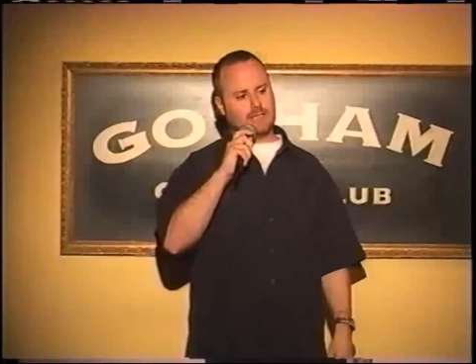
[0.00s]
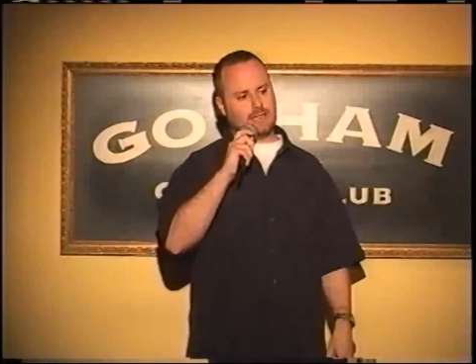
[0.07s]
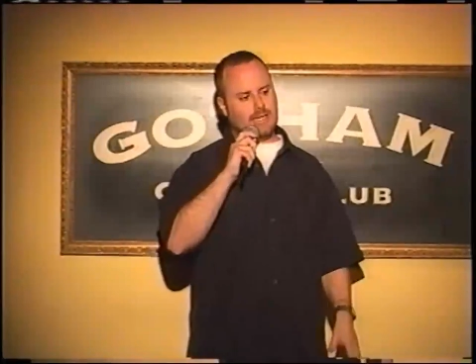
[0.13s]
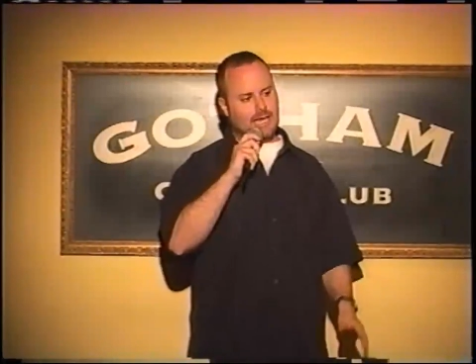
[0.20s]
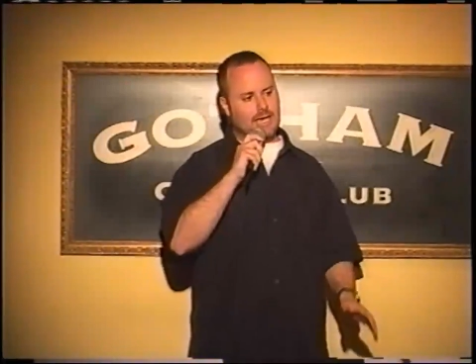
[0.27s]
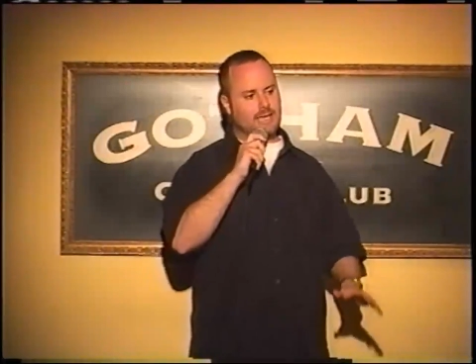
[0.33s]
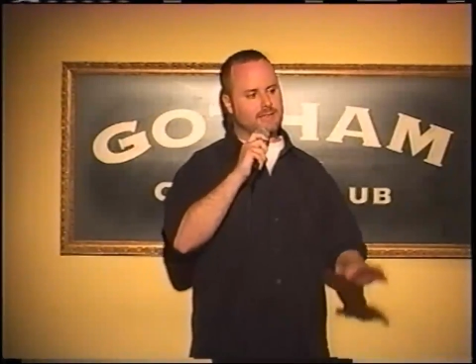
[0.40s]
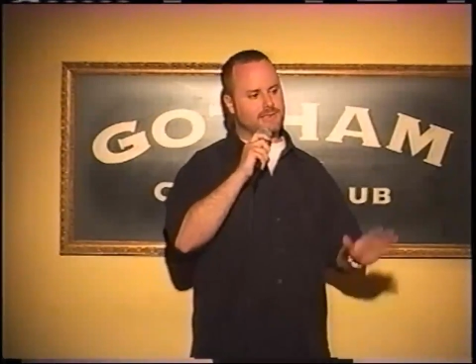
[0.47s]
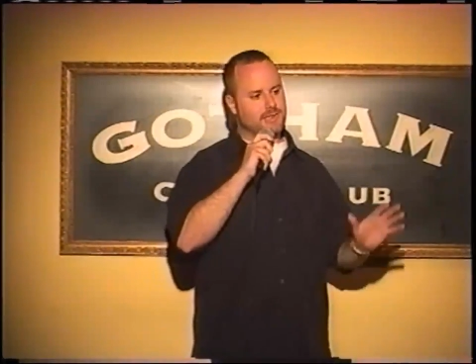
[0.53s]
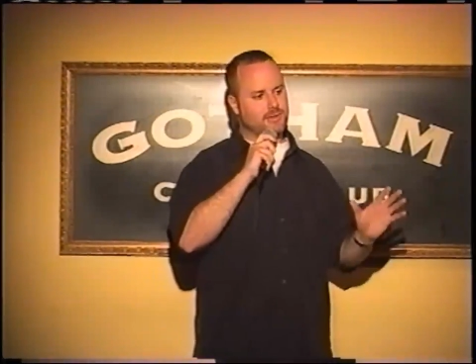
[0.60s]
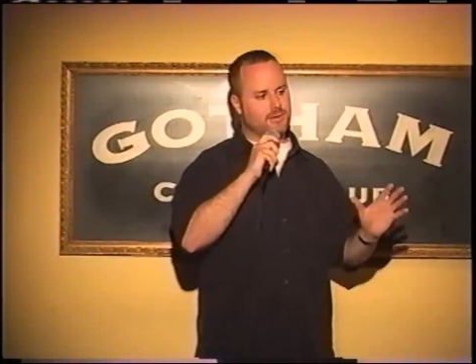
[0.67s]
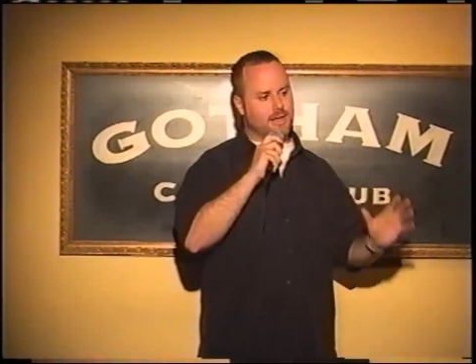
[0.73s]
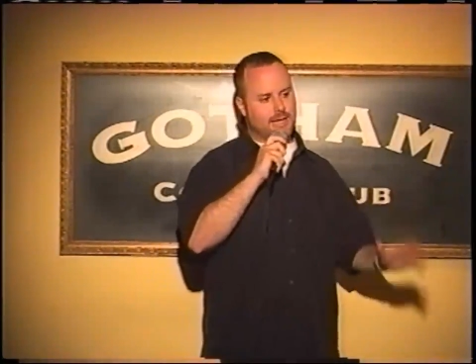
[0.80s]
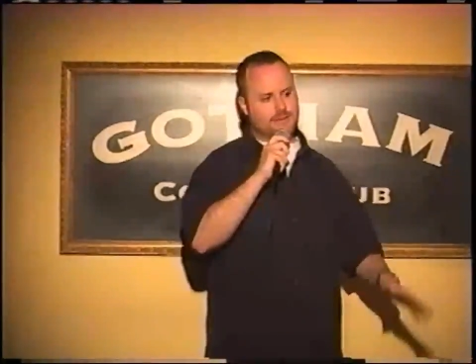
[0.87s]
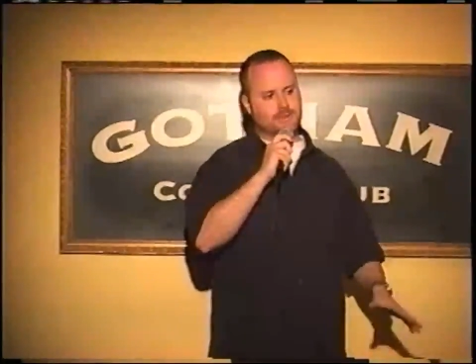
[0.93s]
gay is
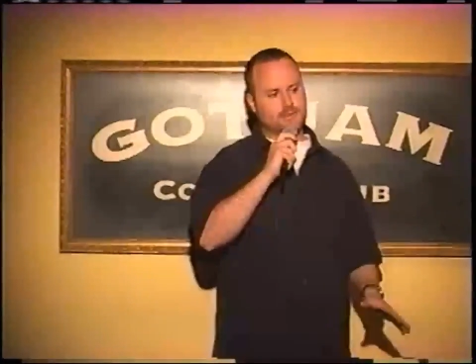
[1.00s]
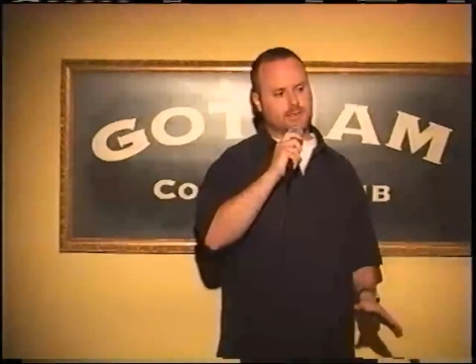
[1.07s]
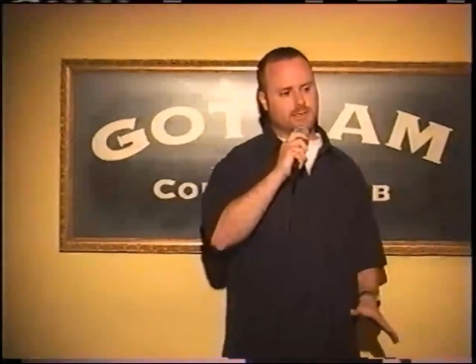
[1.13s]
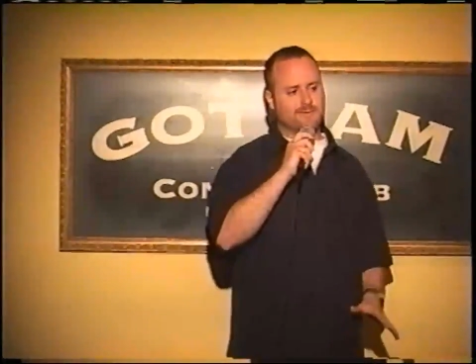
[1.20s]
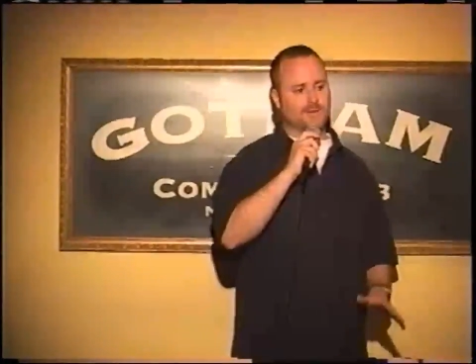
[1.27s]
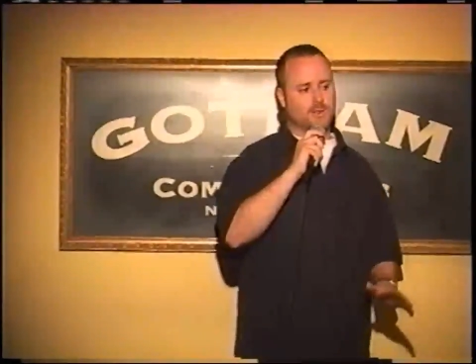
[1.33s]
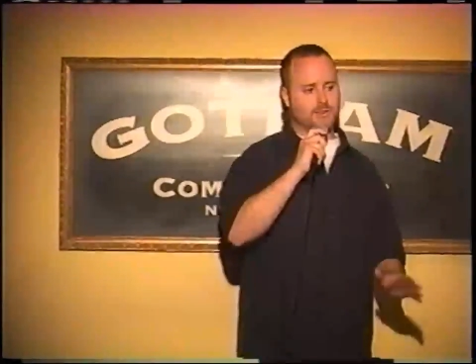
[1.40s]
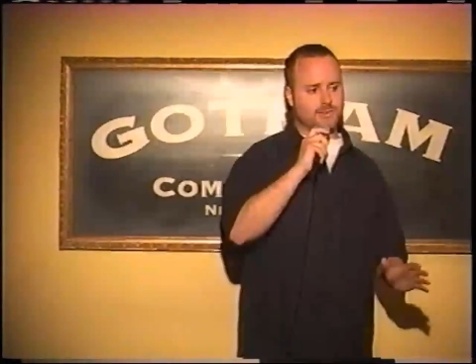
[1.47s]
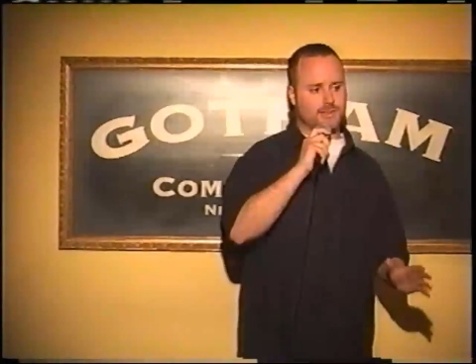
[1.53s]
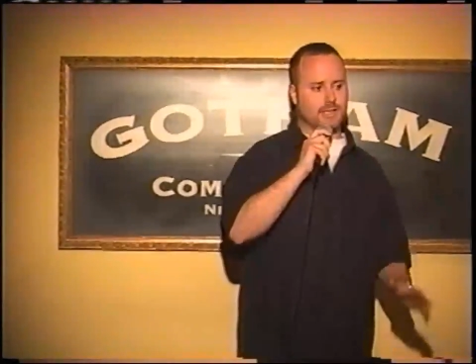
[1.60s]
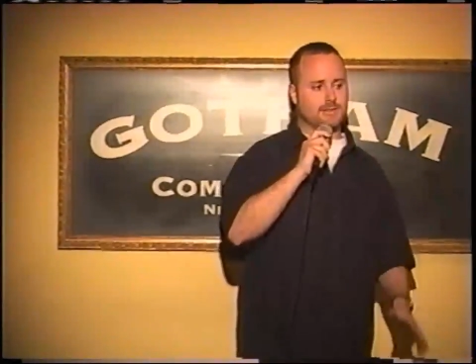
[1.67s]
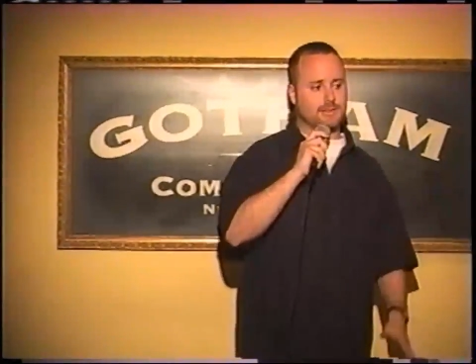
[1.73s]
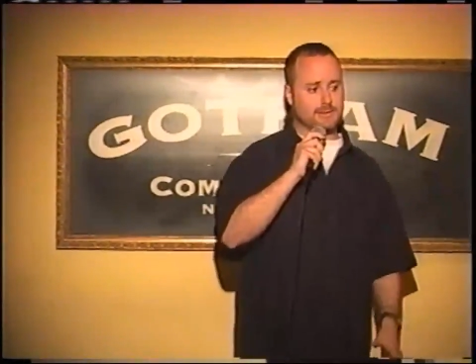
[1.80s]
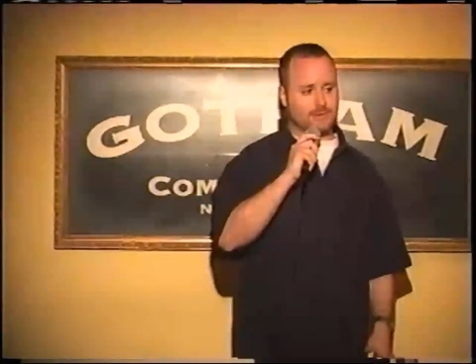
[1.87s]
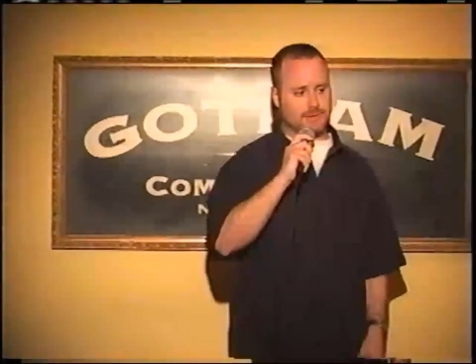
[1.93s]
either an adjective or a
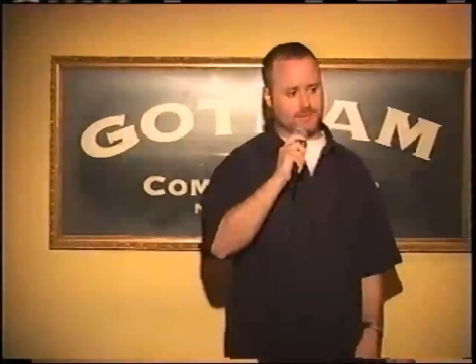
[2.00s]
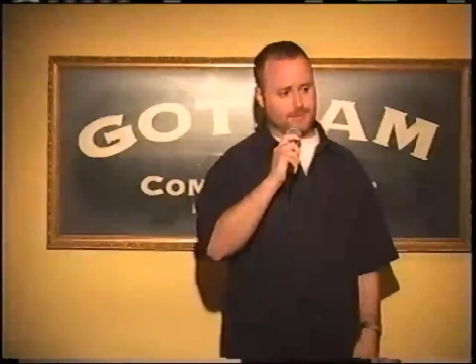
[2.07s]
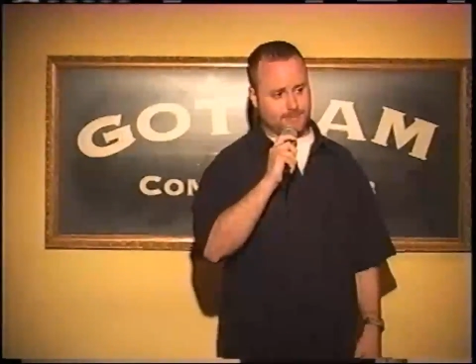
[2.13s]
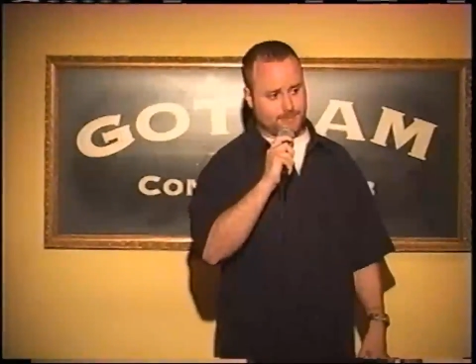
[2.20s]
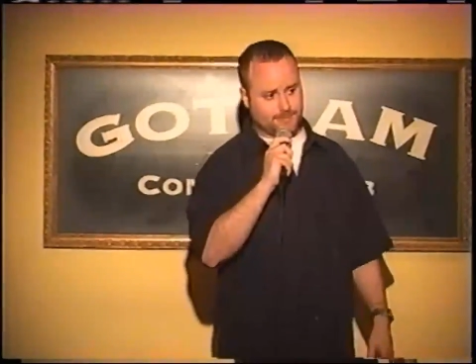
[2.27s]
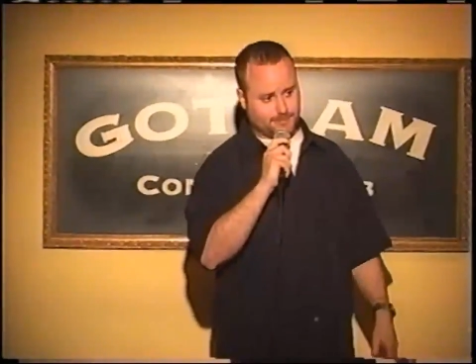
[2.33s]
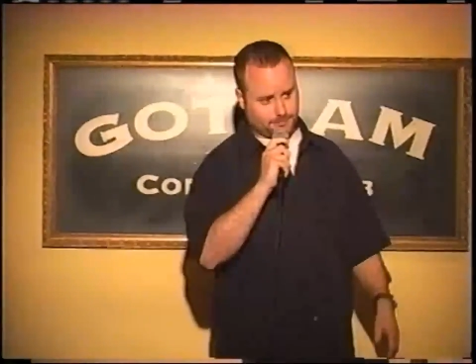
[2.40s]
sentence.